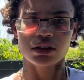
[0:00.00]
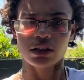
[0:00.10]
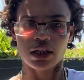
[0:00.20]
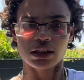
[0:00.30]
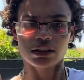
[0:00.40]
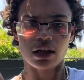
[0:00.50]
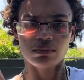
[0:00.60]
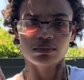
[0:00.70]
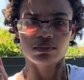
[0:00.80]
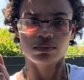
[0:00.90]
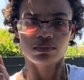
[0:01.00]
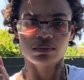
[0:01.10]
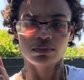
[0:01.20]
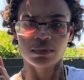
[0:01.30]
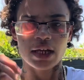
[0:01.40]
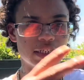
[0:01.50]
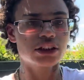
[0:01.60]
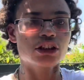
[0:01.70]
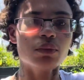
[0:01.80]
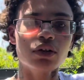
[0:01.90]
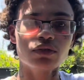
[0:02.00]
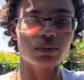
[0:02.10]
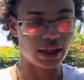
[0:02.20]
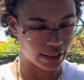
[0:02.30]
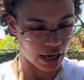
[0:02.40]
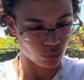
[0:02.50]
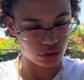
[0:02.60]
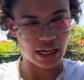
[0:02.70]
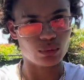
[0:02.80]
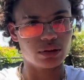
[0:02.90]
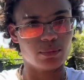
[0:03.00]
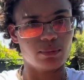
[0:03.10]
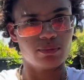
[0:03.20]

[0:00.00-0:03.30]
and I stop. And some of them, like, I would